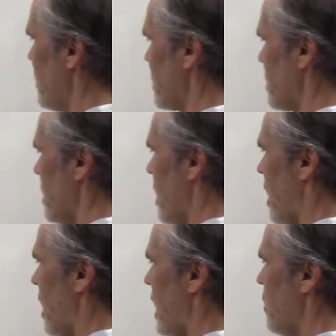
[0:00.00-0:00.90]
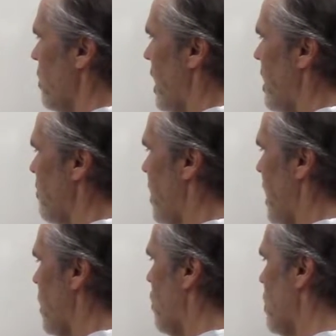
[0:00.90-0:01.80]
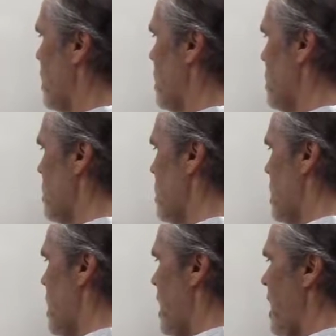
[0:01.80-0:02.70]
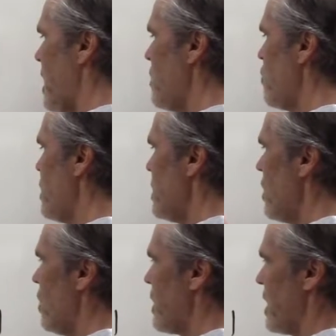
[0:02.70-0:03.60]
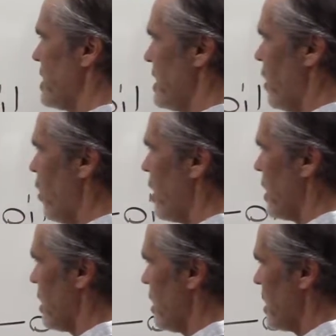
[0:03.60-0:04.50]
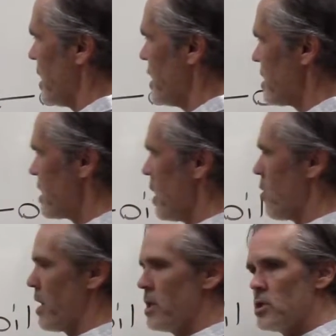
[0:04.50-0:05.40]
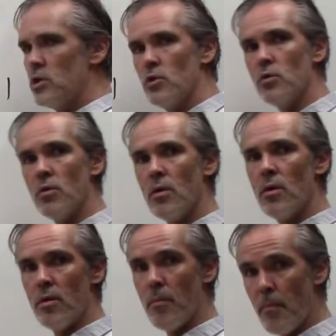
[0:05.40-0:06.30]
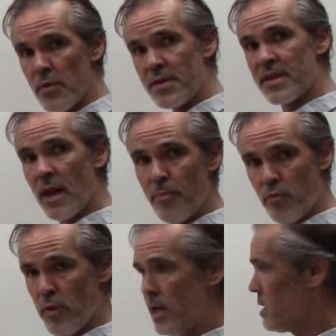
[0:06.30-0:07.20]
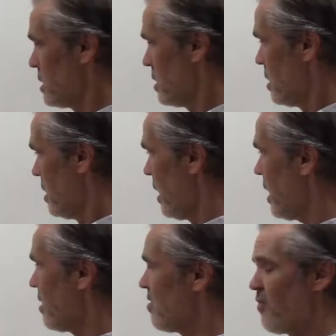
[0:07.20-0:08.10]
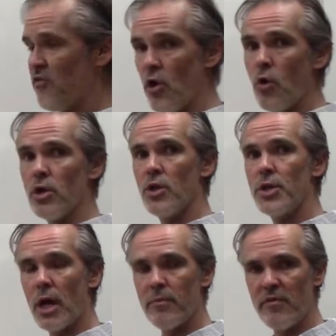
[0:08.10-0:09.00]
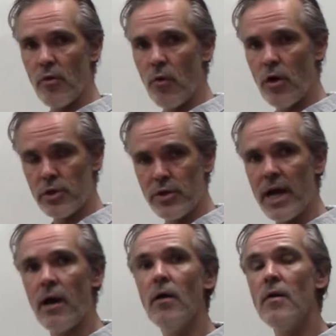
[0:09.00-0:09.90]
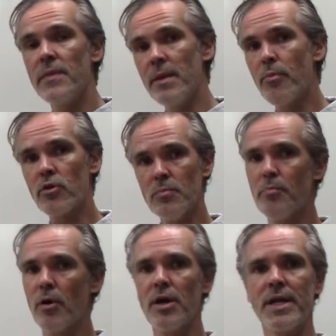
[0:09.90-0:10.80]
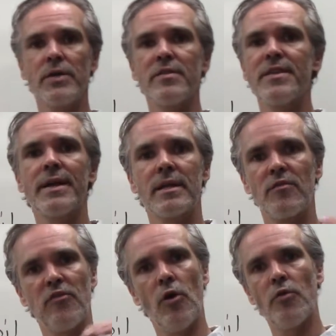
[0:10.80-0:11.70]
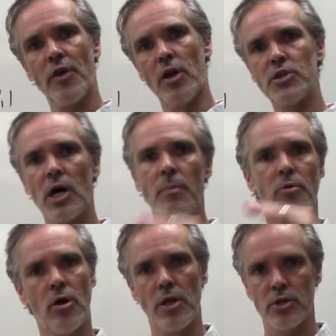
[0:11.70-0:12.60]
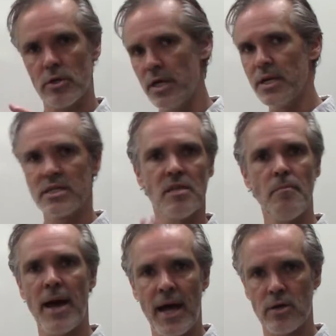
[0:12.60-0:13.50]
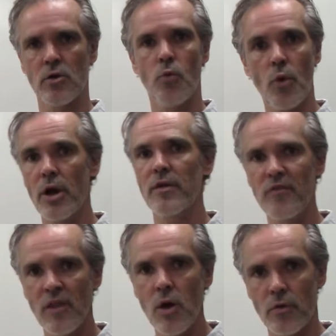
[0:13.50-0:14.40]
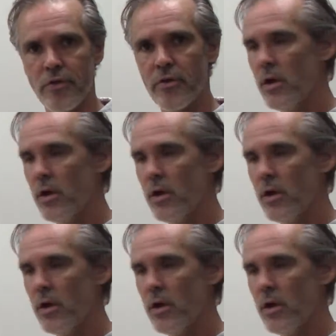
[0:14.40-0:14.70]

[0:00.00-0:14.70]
it I will have my oil, and we know that the oil is going to separate and float on top of the water. Now, the important part here is not that it floats on top or under. It doesn't matter where it floats.